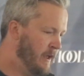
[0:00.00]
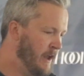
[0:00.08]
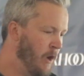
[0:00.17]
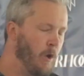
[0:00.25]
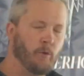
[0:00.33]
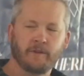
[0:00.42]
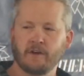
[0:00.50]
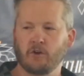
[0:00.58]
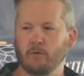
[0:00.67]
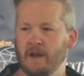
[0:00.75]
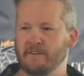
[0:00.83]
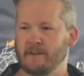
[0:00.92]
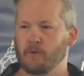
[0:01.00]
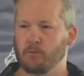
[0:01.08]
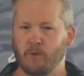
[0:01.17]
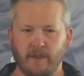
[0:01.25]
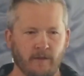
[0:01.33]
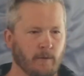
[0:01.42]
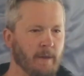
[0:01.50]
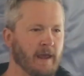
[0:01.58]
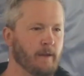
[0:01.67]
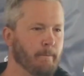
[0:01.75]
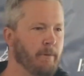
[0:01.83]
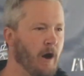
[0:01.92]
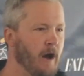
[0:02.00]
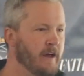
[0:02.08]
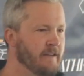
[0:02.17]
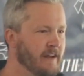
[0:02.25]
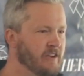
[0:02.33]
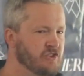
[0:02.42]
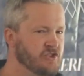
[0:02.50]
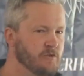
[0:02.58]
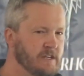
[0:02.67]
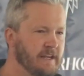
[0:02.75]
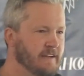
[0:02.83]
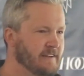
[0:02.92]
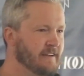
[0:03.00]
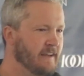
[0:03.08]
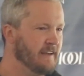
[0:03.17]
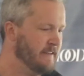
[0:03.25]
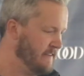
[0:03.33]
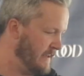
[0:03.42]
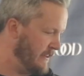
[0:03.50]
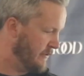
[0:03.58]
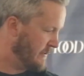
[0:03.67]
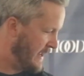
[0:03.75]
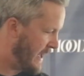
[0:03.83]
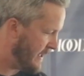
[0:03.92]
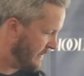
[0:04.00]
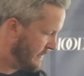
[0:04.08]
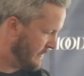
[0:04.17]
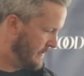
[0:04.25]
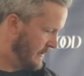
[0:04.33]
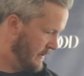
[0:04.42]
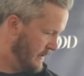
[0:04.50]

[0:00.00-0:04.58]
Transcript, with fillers: it only creates a rhythm and a bond that is unique to kids and their dads.